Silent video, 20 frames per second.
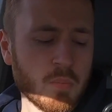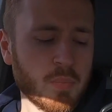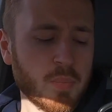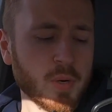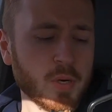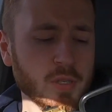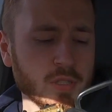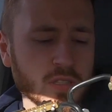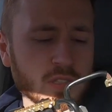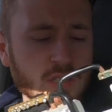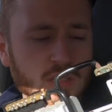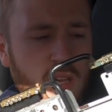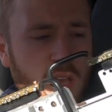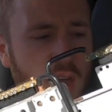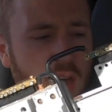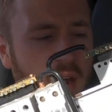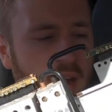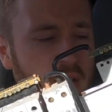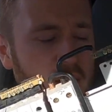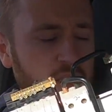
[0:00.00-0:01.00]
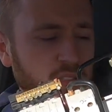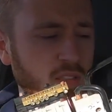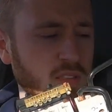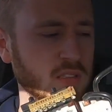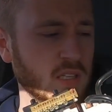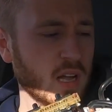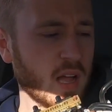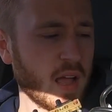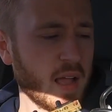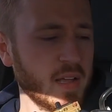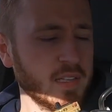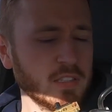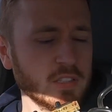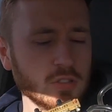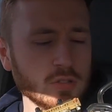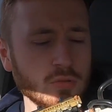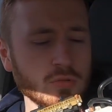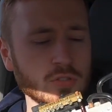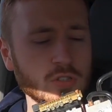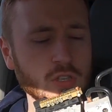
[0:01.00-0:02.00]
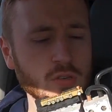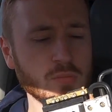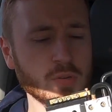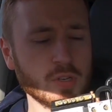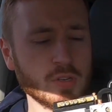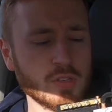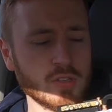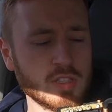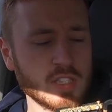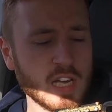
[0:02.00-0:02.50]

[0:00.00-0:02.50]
But it is also because